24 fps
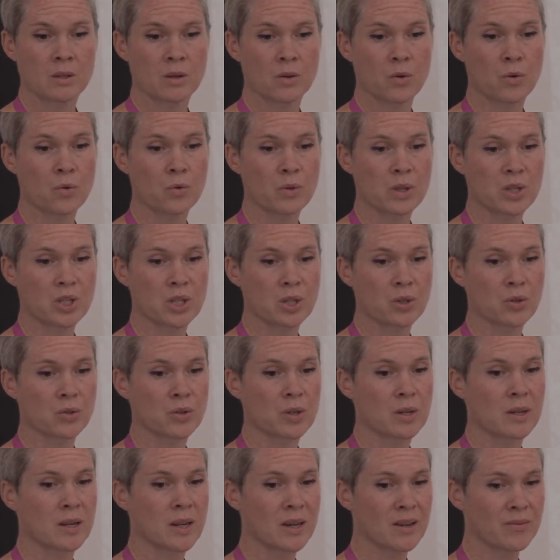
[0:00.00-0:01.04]
All the
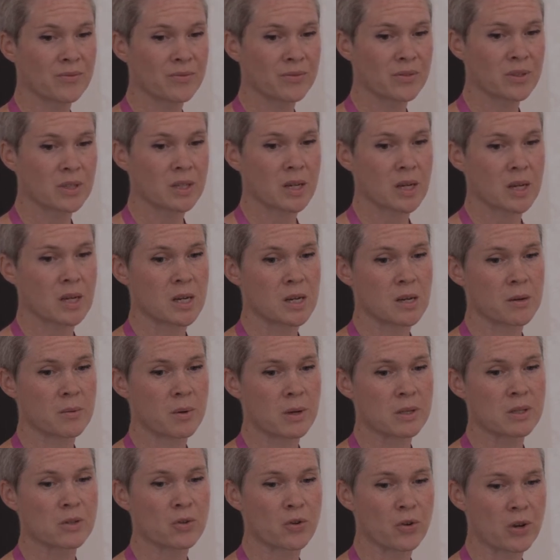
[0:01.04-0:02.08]
children
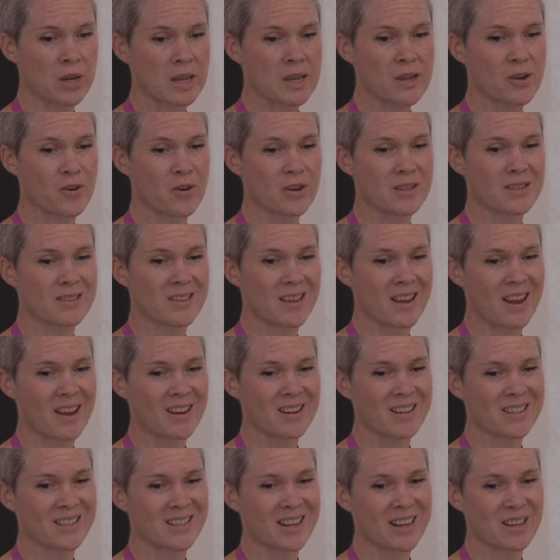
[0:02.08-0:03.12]
increased their
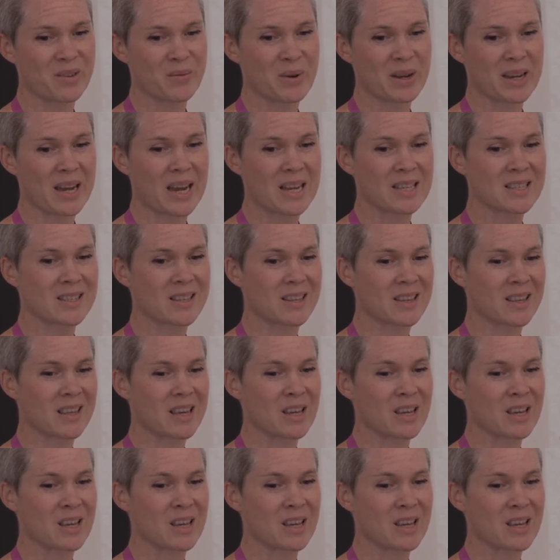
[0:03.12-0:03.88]
understanding about cancer,